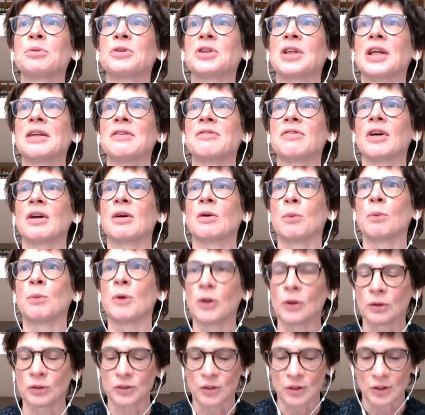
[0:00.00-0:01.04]
save our
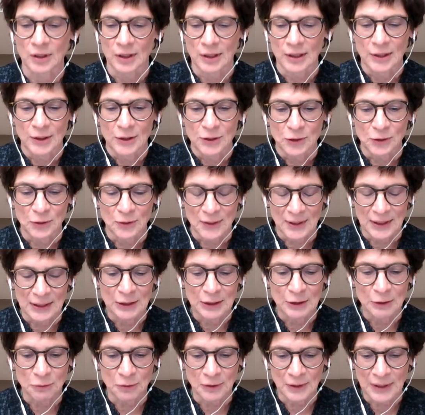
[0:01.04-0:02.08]
world. So
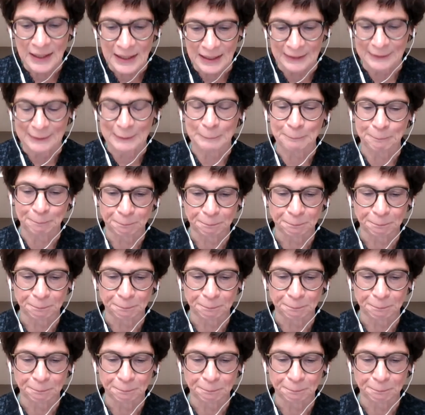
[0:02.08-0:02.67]
thank you for that.